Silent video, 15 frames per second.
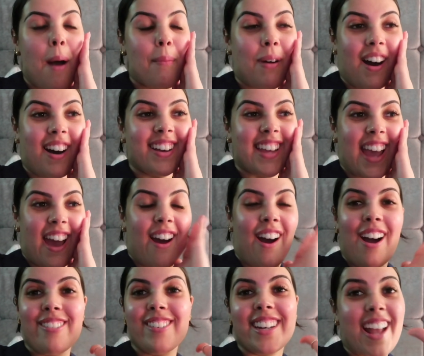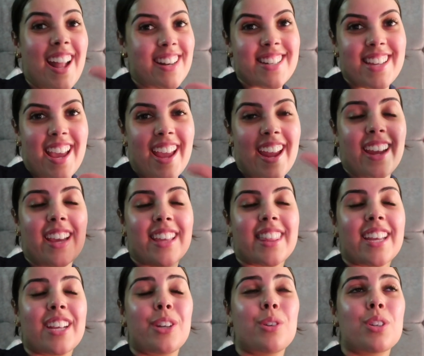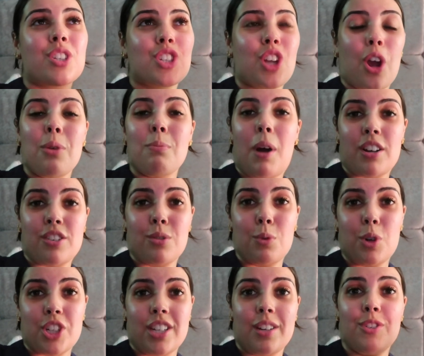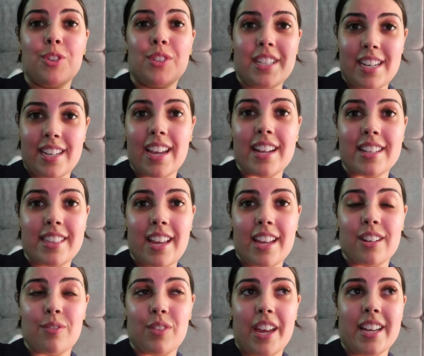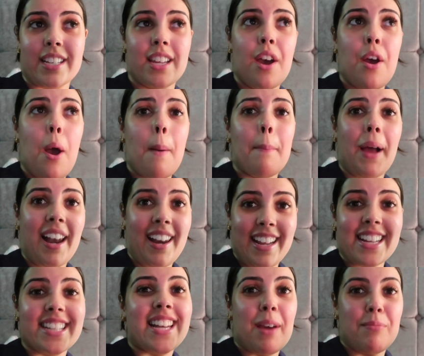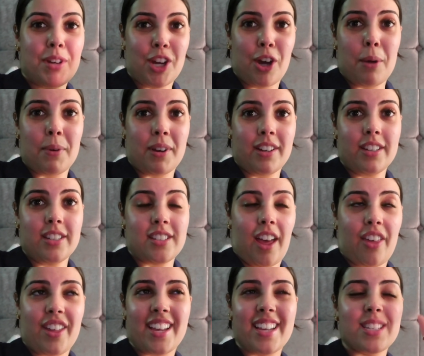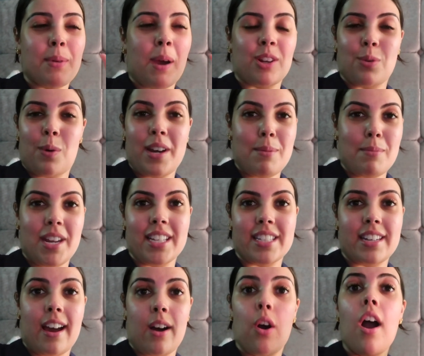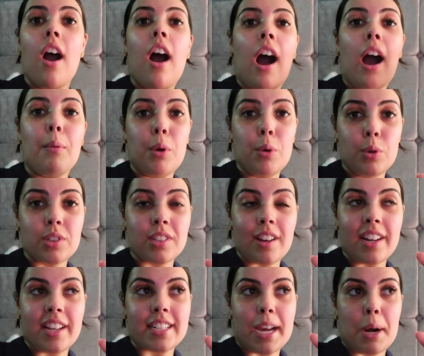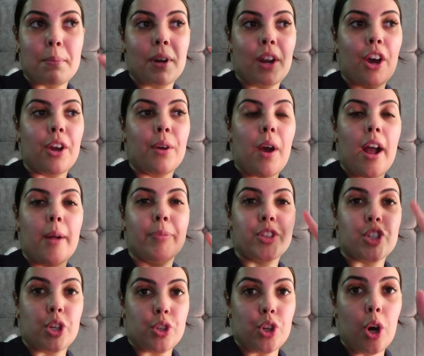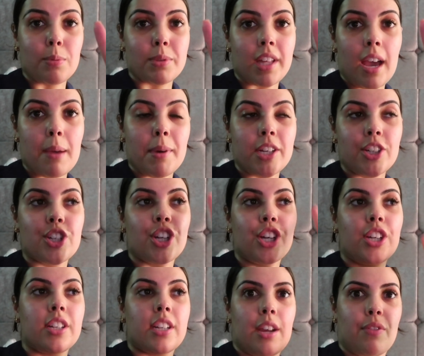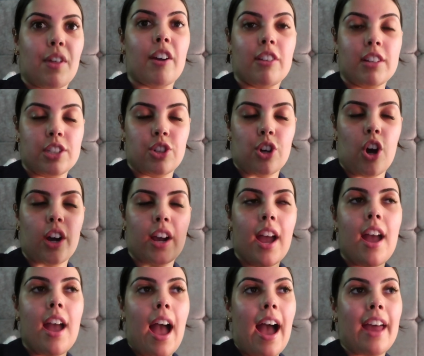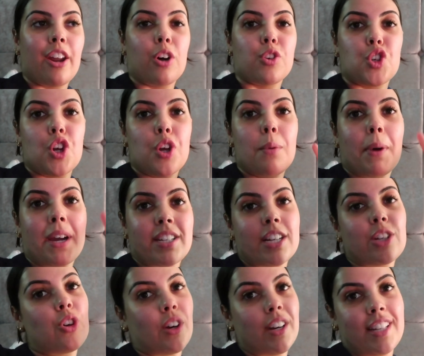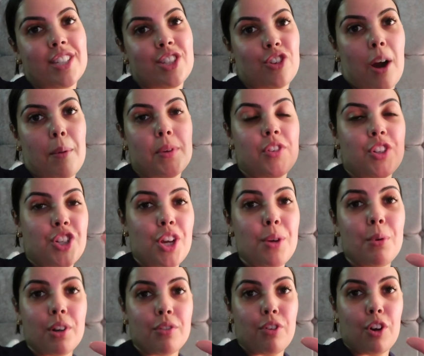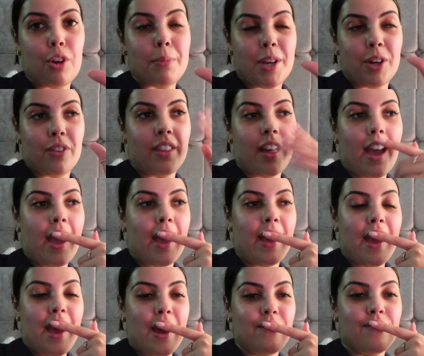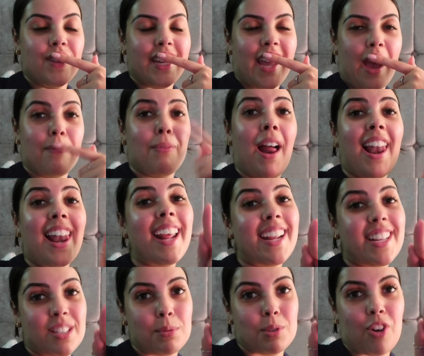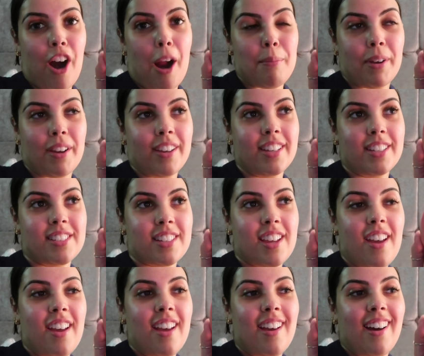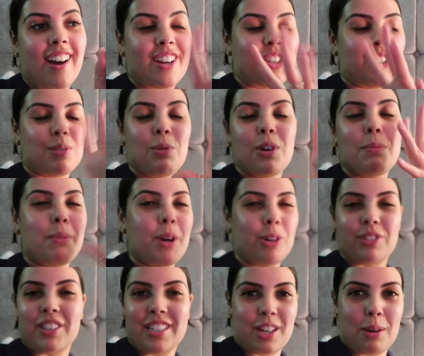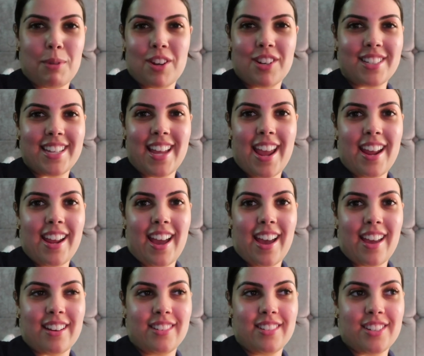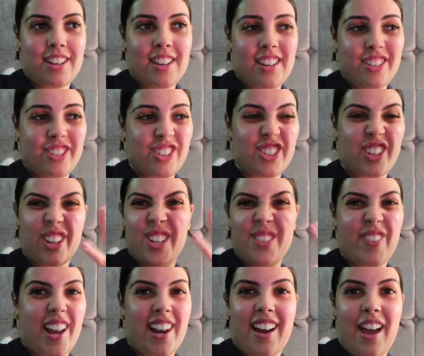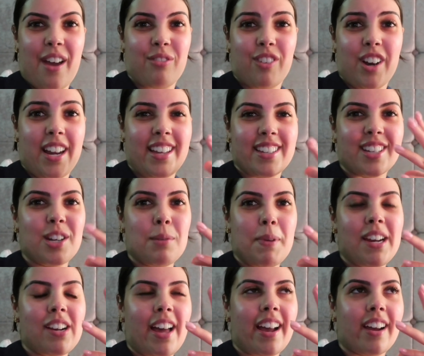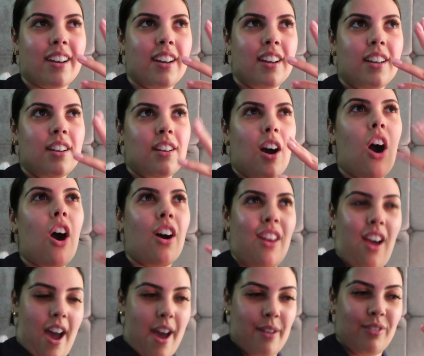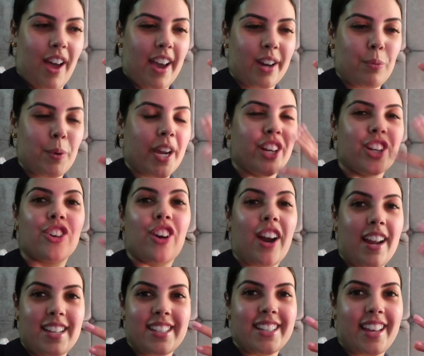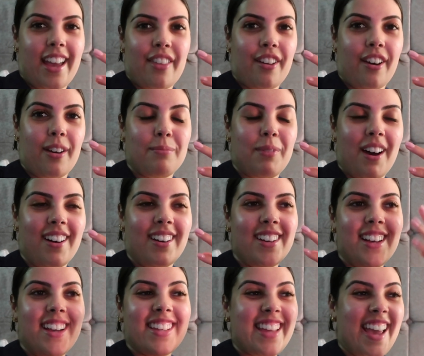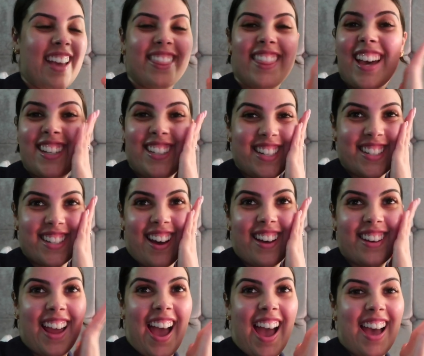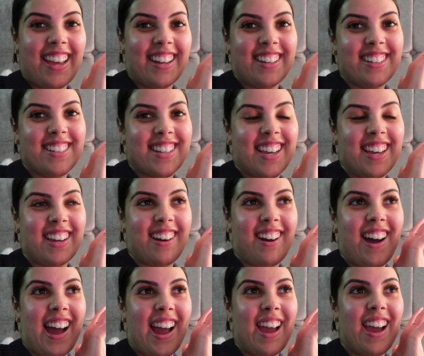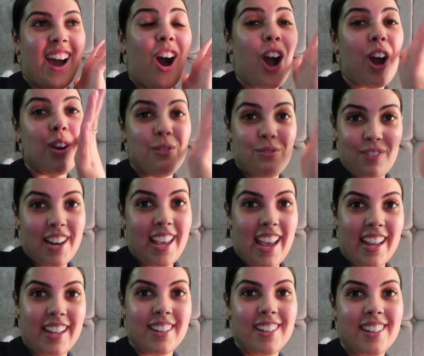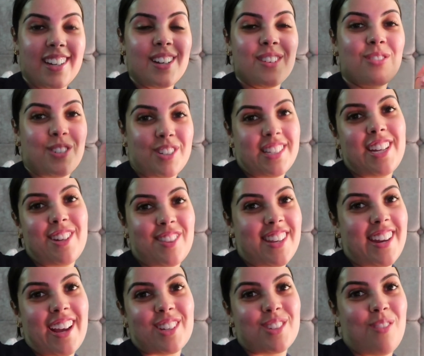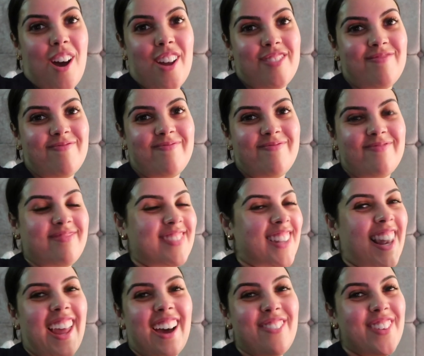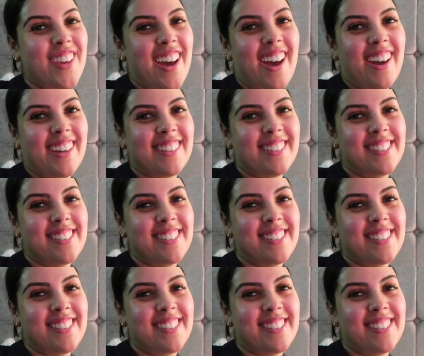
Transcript: But yeah, I'm gonna end it here. Thank you so much for watching. If you did get to the end of this, please let me know, because I think it's about 20 minutes now. I will also link down below the two tops that I mentioned if they're in stock, and I'll do my TikTok and Instagram if you do want to follow me on there. But yeah, please subscribe, because I just want to build this community and just show you my life, really. It's going to be like our life, like we're going to create it together. But yeah, that's it done, and I hopefully will see you in the next one. Love ya.